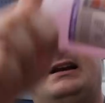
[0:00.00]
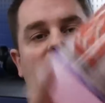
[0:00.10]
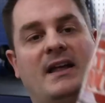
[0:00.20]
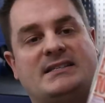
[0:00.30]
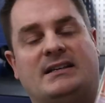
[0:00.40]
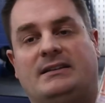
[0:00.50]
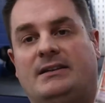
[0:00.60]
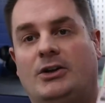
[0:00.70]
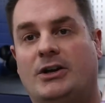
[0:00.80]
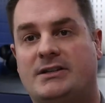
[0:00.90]
and that's it.
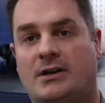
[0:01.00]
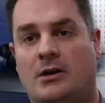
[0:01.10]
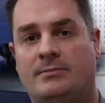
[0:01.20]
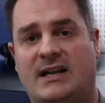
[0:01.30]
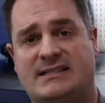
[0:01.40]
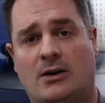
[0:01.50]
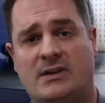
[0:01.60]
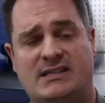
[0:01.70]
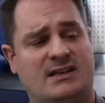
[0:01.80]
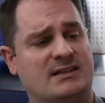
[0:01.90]
You're good to go. That's how
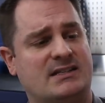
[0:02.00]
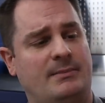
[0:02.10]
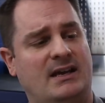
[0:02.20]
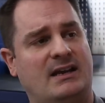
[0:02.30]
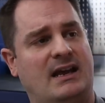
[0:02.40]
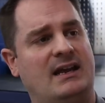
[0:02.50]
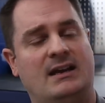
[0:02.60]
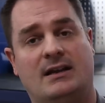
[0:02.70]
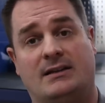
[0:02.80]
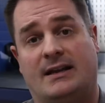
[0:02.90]
easy it is to make
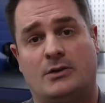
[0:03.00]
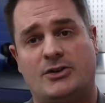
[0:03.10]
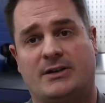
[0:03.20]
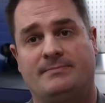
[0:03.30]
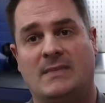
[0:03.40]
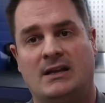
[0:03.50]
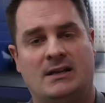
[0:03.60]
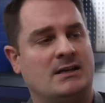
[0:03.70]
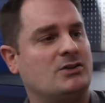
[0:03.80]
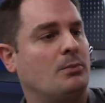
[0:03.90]
a dilution.
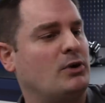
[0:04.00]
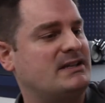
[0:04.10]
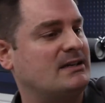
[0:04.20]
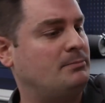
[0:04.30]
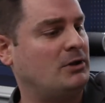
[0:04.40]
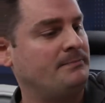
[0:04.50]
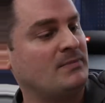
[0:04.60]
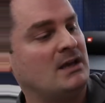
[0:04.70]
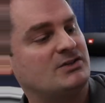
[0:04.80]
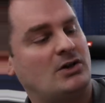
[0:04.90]
So pretty simple.
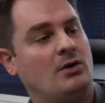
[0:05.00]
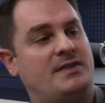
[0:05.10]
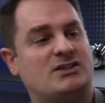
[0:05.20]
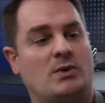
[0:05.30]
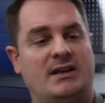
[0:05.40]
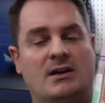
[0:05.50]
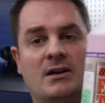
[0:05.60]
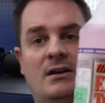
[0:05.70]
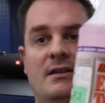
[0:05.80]
So this one here,